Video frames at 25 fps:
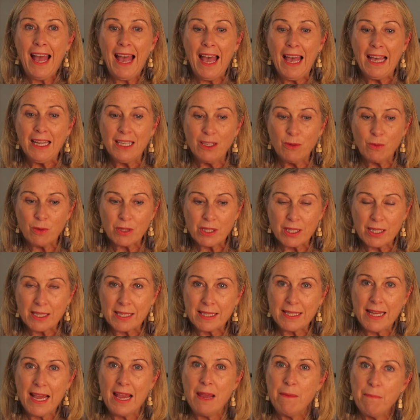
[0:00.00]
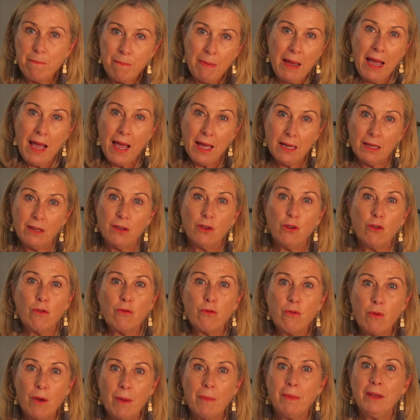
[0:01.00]
And it was the same pattern
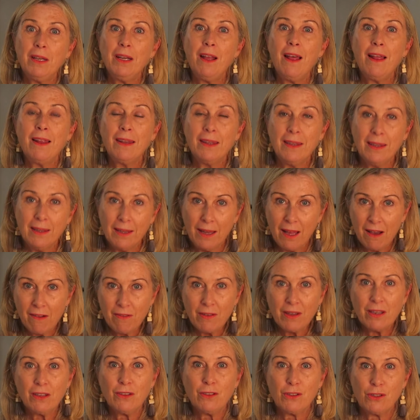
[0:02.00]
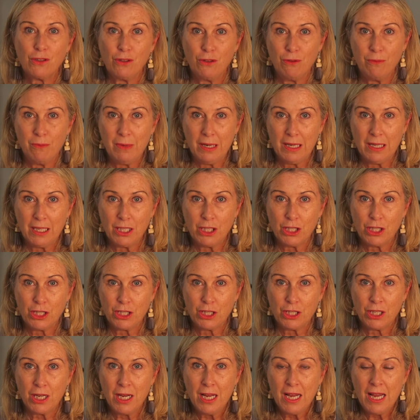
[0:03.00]
of women loving too
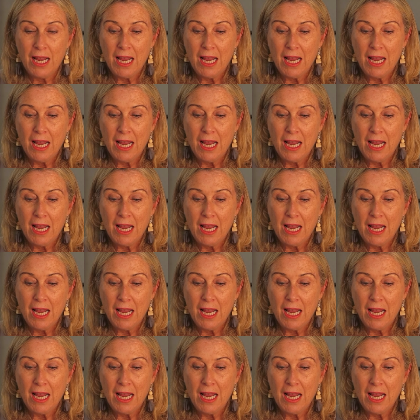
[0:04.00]
much.